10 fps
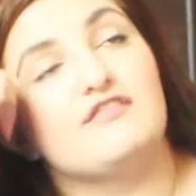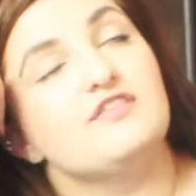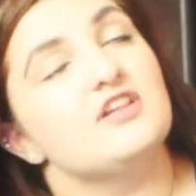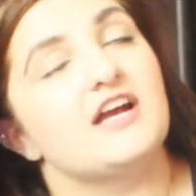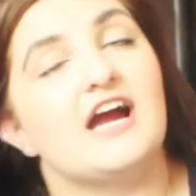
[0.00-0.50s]
I
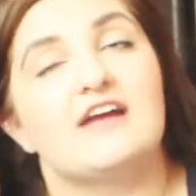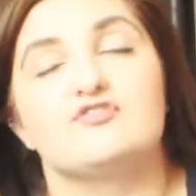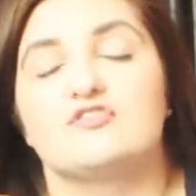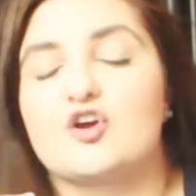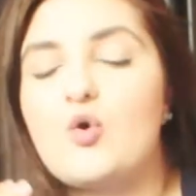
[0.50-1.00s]
feel like I have
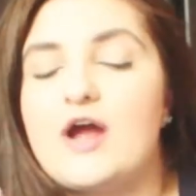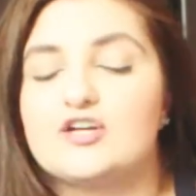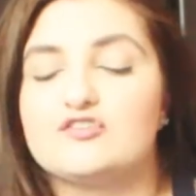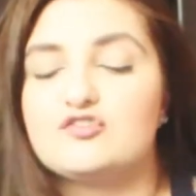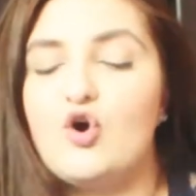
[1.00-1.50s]
just
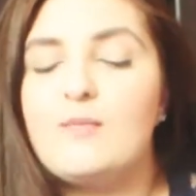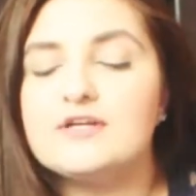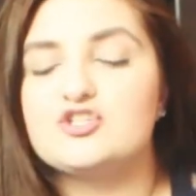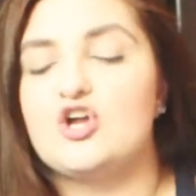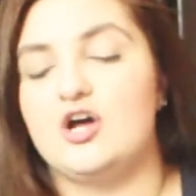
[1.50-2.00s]
acquired so
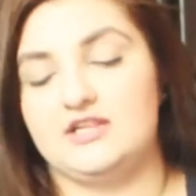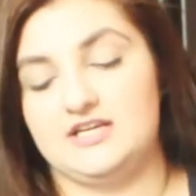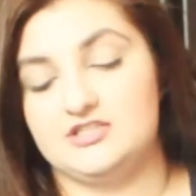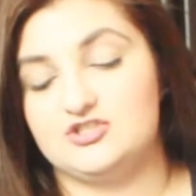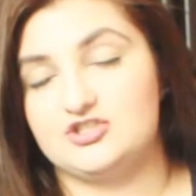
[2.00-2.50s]
much
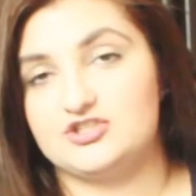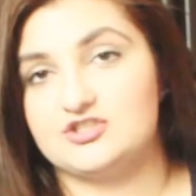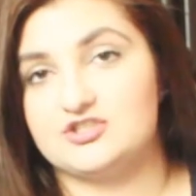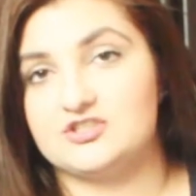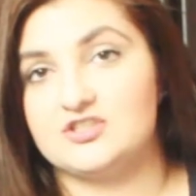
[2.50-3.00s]

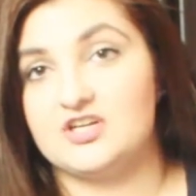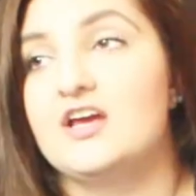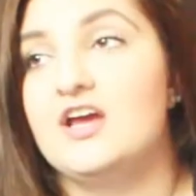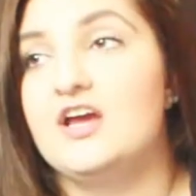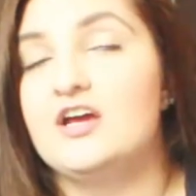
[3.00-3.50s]
knowledge.
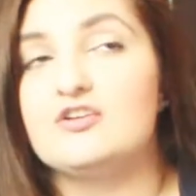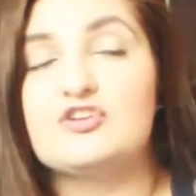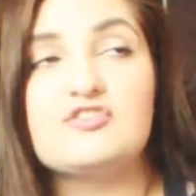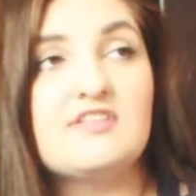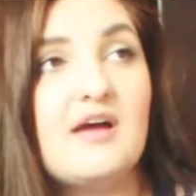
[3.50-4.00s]

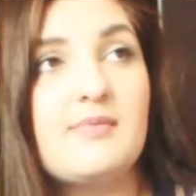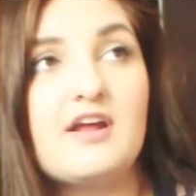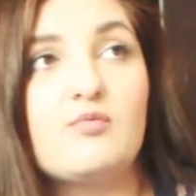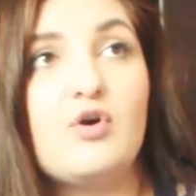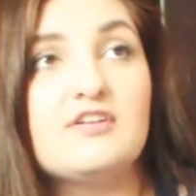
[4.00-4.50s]
Not just that, but
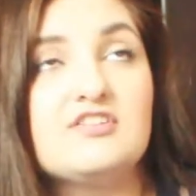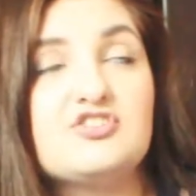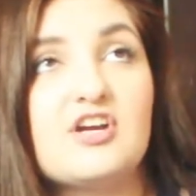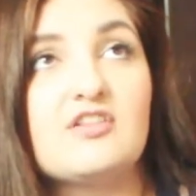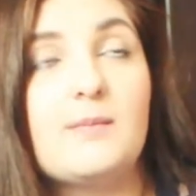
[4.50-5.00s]
I want to
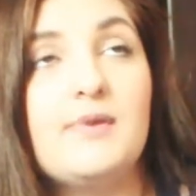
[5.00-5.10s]
share the